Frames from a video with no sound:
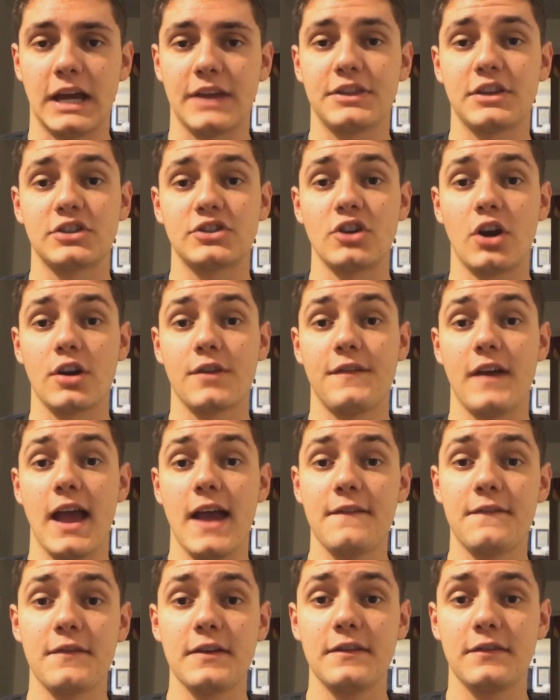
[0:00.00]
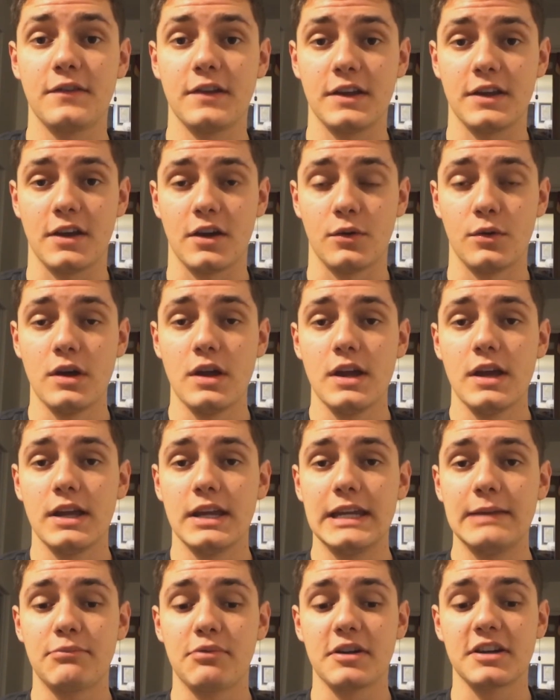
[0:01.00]
At the start of every video,
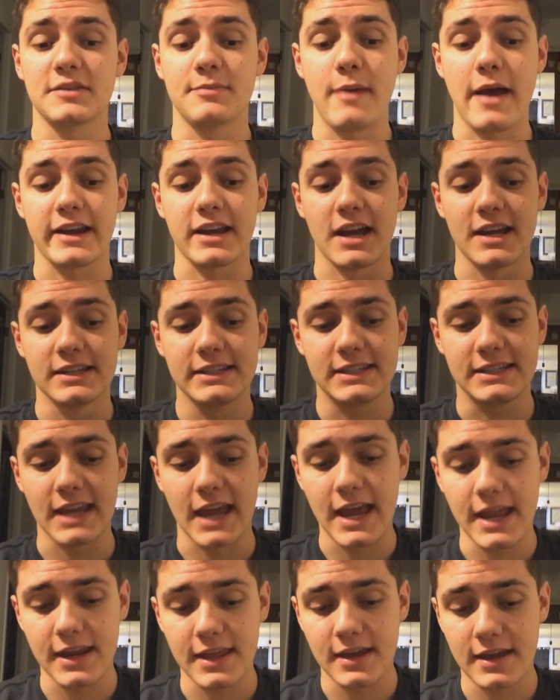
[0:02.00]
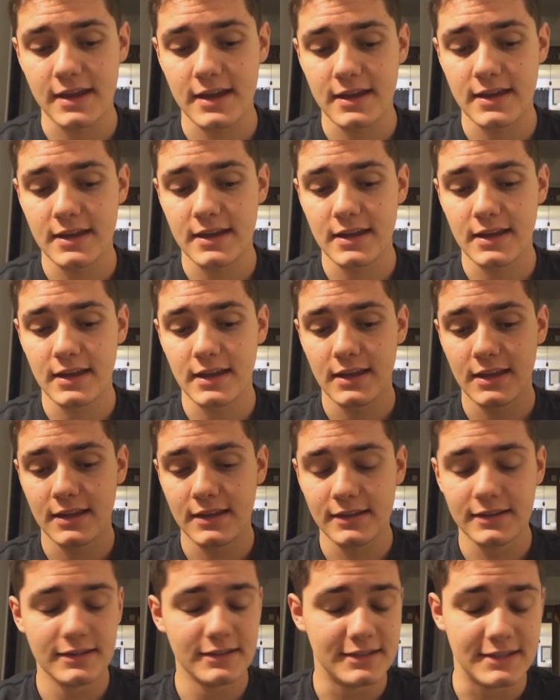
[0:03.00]
he brings back a dead,
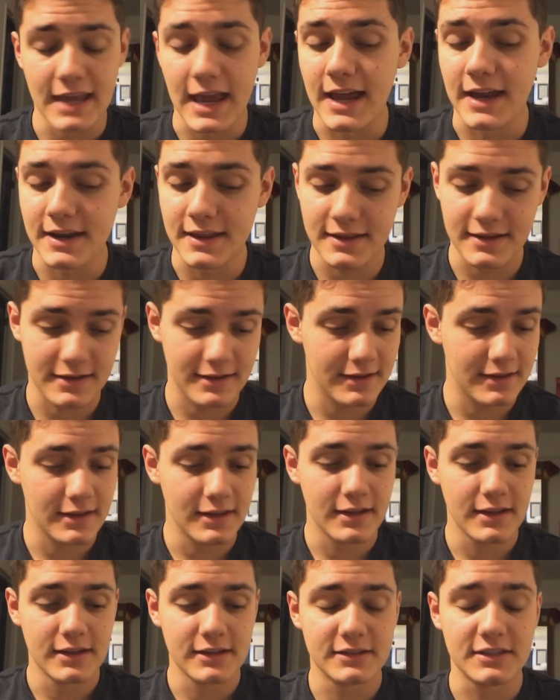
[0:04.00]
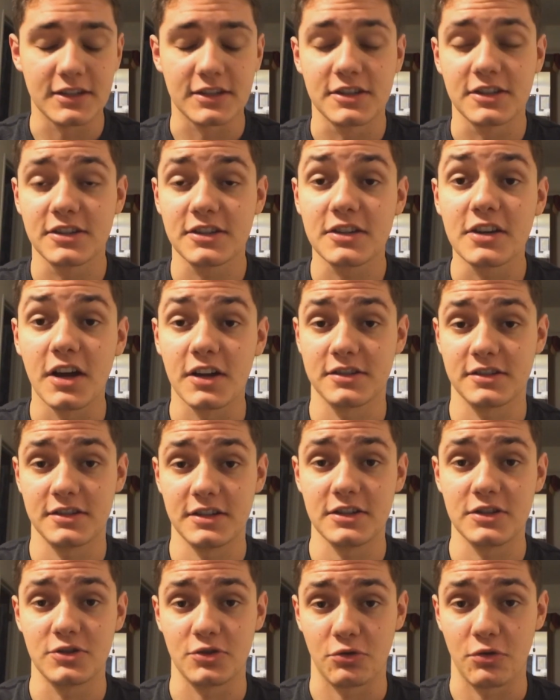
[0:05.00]
dead,
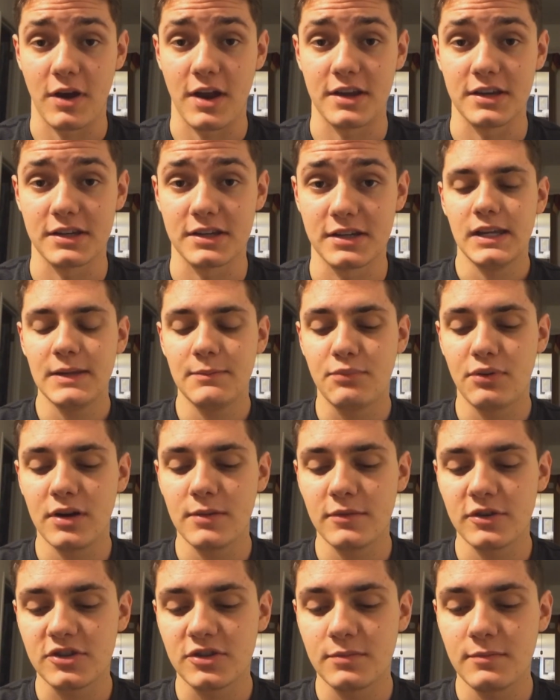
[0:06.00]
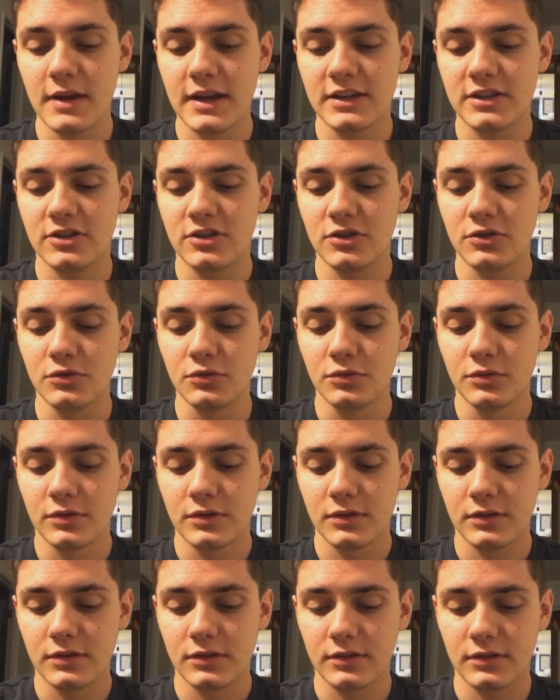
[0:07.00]
disgusting trend. He pretty much makes you
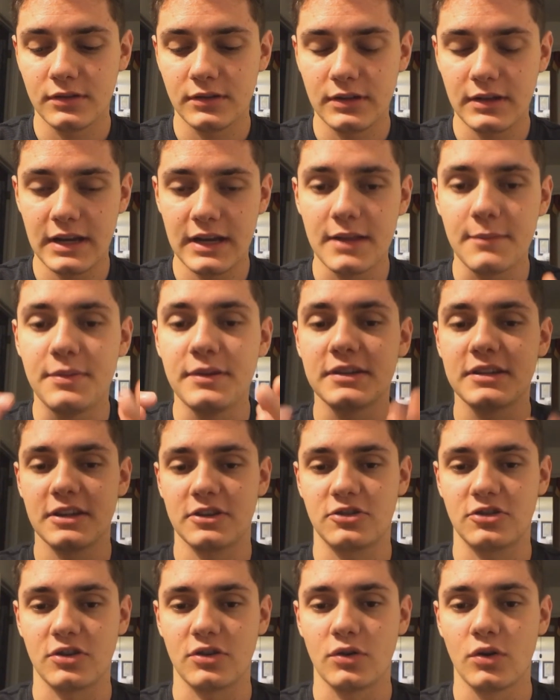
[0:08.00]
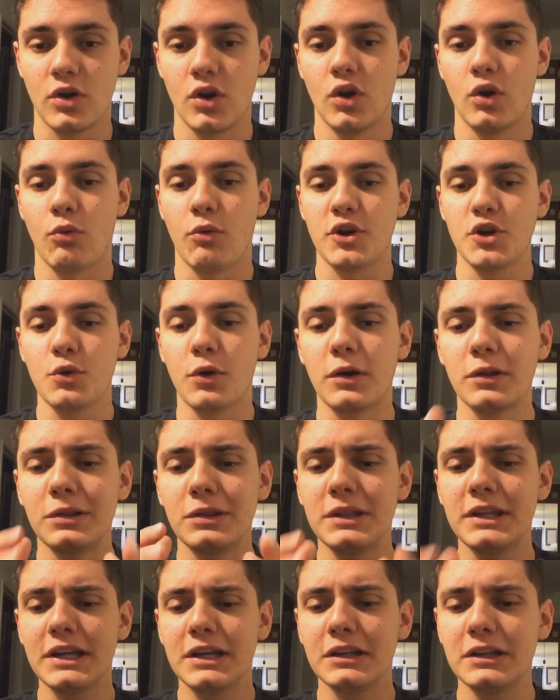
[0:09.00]
in a position where you are
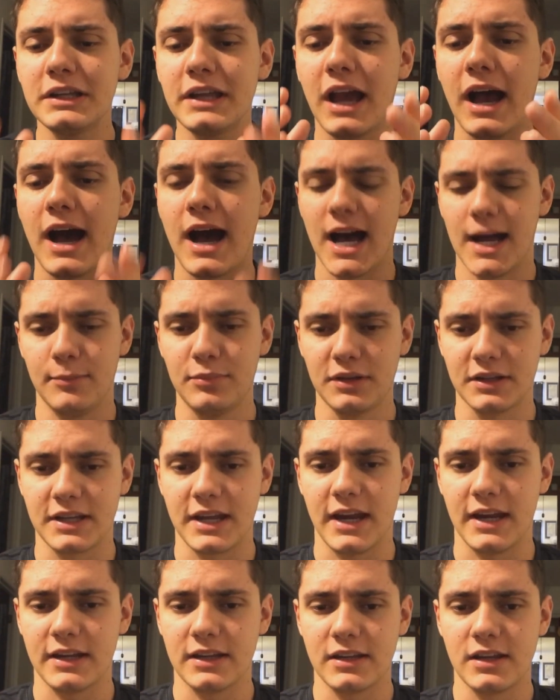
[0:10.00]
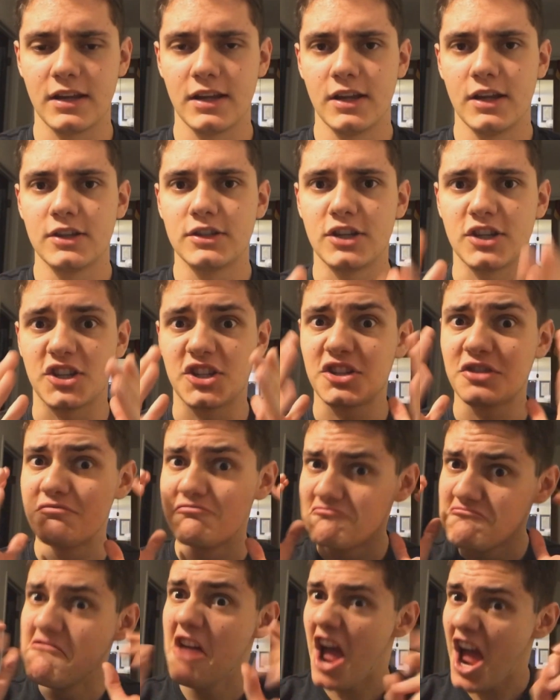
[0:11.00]
legally obligated to
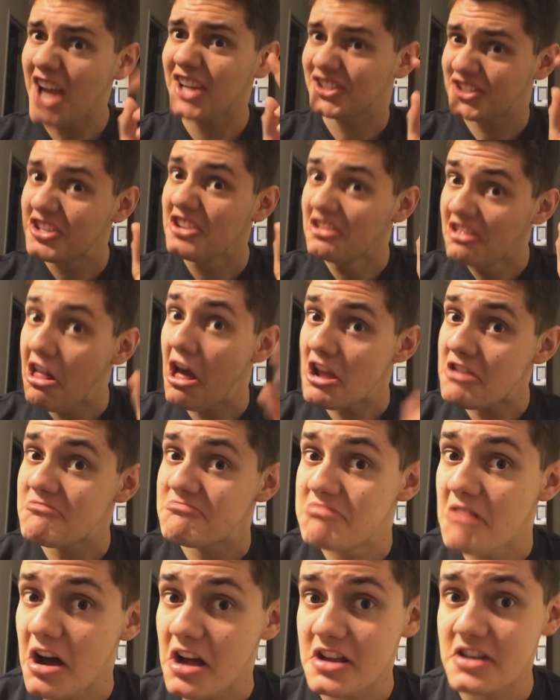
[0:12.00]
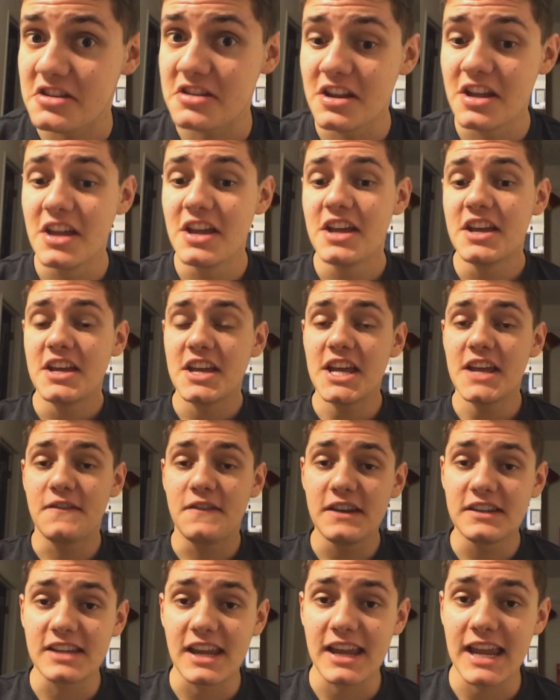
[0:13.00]
smash the like button
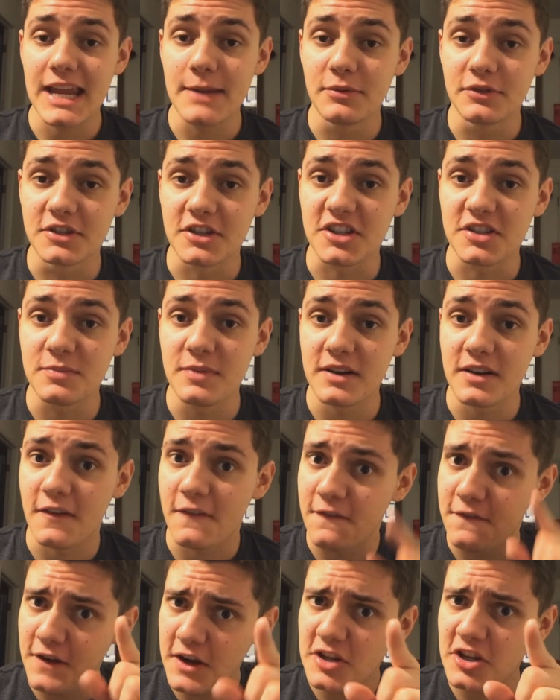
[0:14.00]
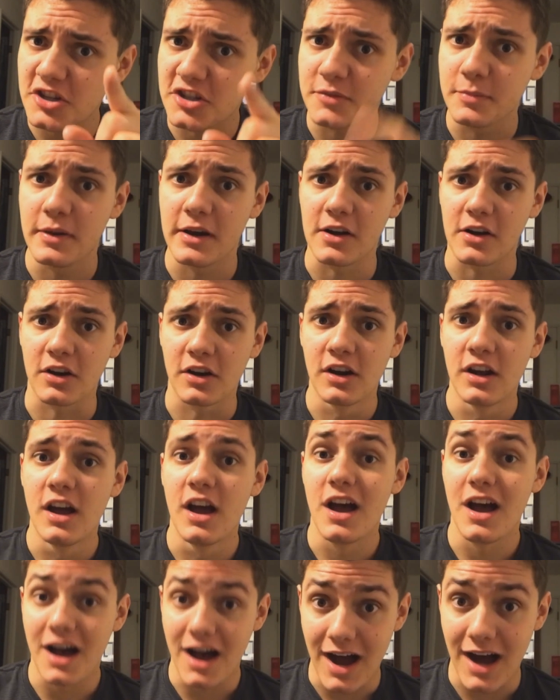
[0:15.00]
if he's able to spin a fidget spinner
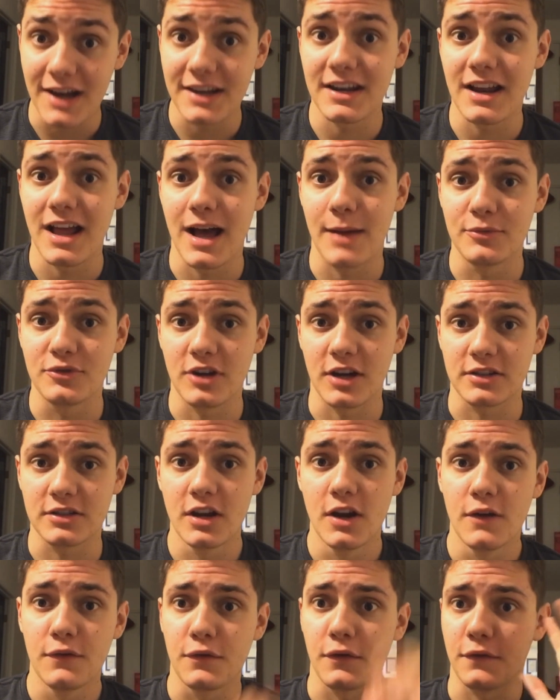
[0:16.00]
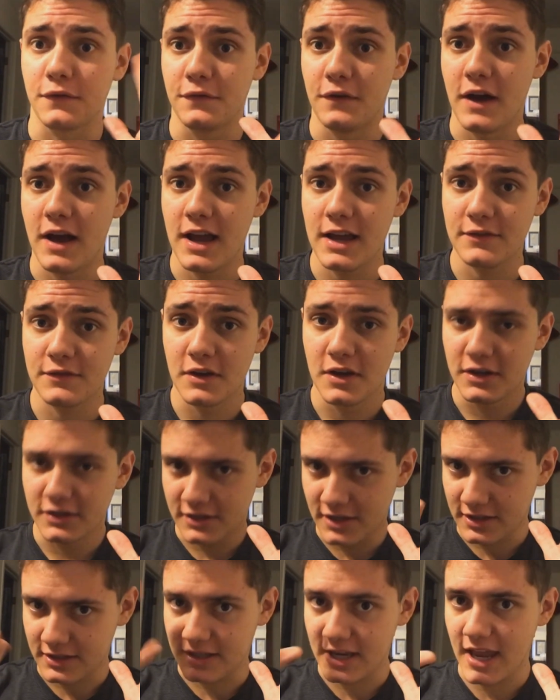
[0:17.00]
on an object for 5
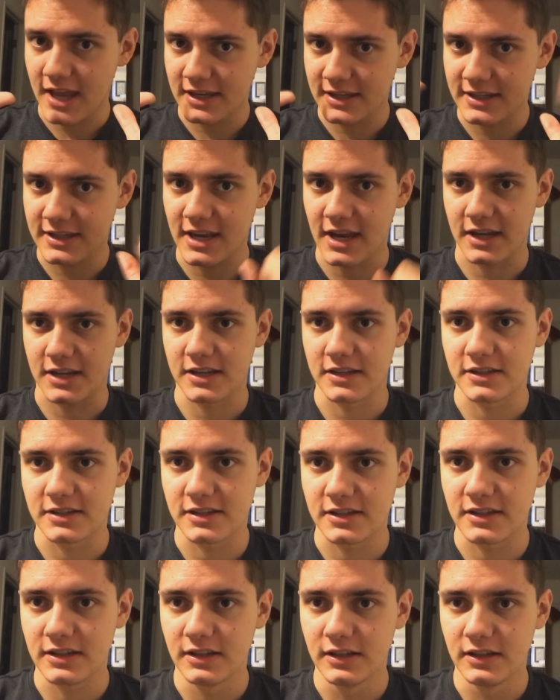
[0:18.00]
to 10 seconds.